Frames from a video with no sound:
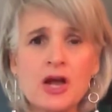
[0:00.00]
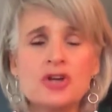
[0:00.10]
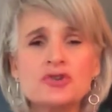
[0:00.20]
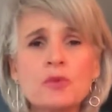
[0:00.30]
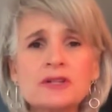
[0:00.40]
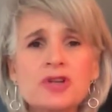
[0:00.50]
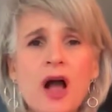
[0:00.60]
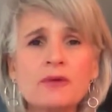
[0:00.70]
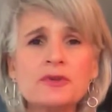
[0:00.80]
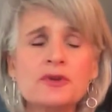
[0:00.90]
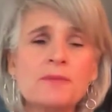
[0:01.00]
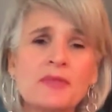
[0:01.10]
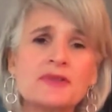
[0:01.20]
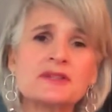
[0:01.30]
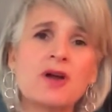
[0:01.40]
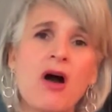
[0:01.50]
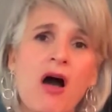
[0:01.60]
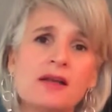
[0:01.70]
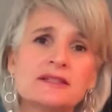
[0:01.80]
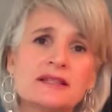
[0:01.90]
So I want to talk with you about this
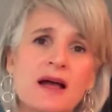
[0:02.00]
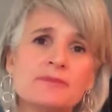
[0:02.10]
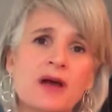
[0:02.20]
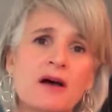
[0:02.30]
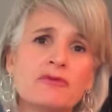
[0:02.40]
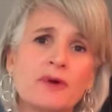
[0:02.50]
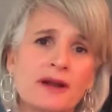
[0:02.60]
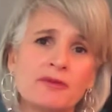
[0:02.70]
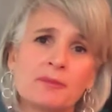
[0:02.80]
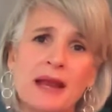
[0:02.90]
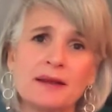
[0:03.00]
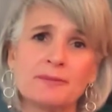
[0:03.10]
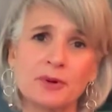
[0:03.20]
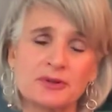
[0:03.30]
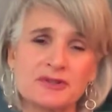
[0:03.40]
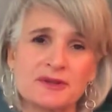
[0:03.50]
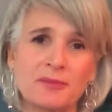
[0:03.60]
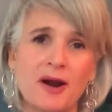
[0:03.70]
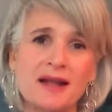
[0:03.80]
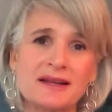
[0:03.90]
concept of whatever pain burns the
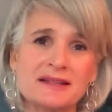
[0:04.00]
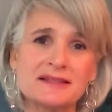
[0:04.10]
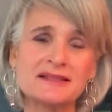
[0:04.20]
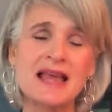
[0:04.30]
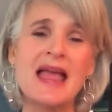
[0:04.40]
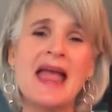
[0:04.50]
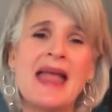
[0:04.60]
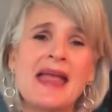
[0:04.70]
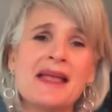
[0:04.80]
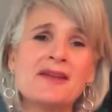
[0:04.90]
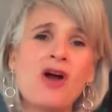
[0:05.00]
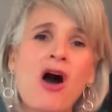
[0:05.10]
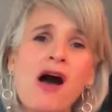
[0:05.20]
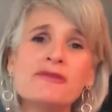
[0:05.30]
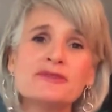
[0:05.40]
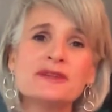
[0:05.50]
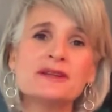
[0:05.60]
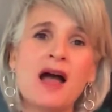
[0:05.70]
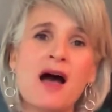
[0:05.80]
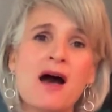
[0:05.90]
brightest. And
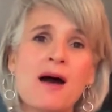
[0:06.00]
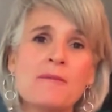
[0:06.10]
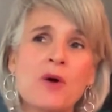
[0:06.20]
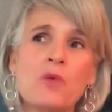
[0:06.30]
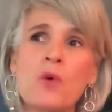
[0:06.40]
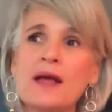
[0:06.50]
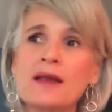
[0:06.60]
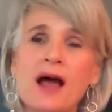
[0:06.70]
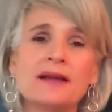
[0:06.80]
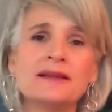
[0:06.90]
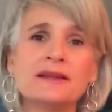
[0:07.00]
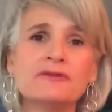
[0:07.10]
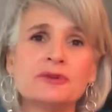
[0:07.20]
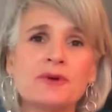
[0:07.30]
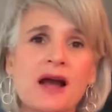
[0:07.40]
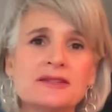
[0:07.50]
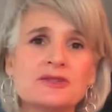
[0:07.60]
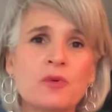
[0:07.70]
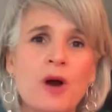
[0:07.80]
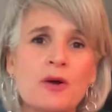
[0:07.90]
often um, when I give you guys
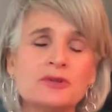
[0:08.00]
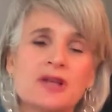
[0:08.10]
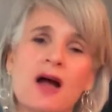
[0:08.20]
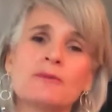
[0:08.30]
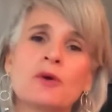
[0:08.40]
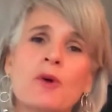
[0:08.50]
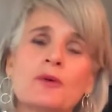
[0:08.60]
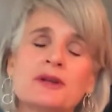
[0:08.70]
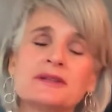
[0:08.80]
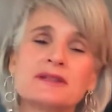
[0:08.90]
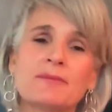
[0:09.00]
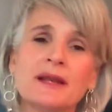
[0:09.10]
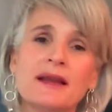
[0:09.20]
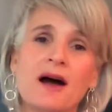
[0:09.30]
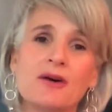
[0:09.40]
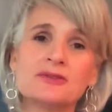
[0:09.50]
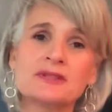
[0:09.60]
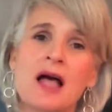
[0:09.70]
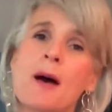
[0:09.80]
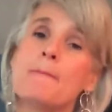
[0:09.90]
quotes, I'm quoting somebody else.
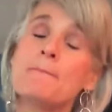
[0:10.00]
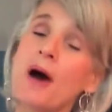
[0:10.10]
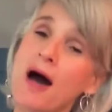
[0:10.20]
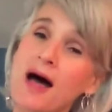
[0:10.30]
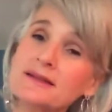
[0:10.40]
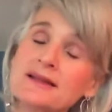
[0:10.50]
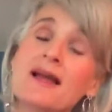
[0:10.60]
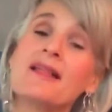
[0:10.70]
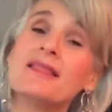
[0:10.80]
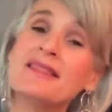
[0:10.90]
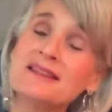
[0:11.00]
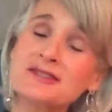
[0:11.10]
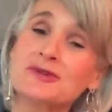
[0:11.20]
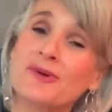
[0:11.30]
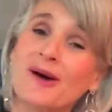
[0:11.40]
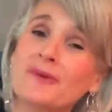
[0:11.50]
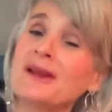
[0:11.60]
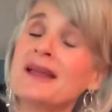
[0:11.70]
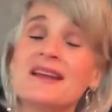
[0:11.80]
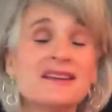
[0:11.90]
But this
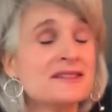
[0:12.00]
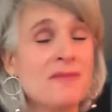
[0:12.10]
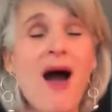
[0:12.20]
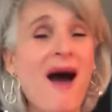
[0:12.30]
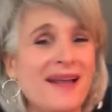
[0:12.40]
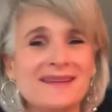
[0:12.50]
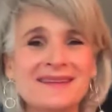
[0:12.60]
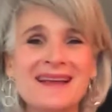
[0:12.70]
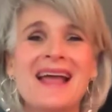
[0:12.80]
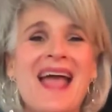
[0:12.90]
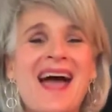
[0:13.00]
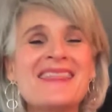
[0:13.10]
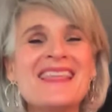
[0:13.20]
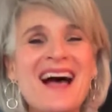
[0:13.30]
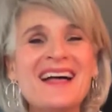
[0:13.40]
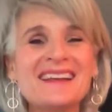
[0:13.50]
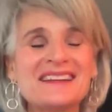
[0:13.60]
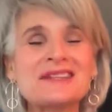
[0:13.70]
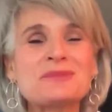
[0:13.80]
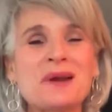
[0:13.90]
quote is mine. And that
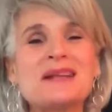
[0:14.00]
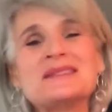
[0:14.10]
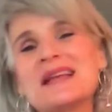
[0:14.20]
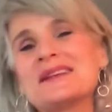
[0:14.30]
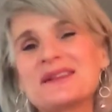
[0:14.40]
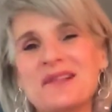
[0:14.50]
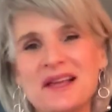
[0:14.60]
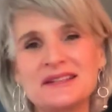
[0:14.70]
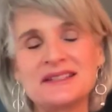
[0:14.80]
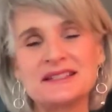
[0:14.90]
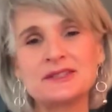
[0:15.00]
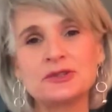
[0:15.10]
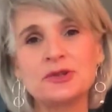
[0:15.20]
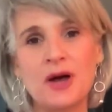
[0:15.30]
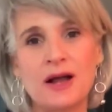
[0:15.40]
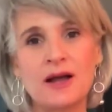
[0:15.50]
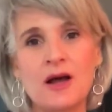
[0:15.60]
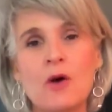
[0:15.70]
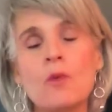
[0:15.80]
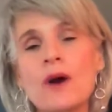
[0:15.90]
is what I say to clients is, look,
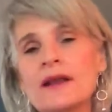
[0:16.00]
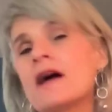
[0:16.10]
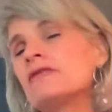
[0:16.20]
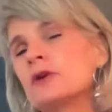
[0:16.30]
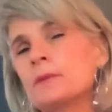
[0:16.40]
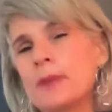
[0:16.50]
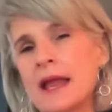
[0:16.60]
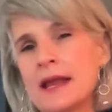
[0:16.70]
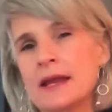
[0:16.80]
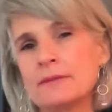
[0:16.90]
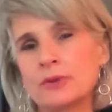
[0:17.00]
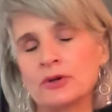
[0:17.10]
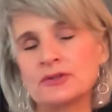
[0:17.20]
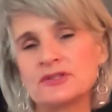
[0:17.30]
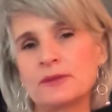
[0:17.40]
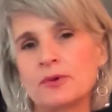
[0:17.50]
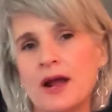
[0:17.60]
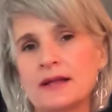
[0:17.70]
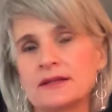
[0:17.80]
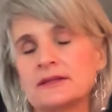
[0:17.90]
whatever pain burns the
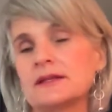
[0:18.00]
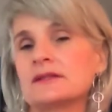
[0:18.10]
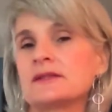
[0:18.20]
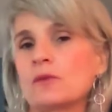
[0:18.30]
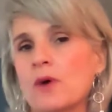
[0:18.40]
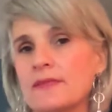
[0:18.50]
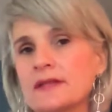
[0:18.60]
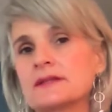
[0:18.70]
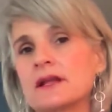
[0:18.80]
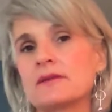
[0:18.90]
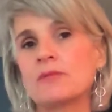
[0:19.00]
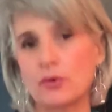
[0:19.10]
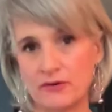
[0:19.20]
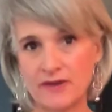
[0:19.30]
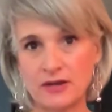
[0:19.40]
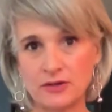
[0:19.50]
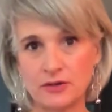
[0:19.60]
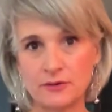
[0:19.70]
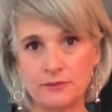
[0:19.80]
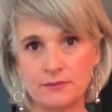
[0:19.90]
brightest is the one that's going to motivate you.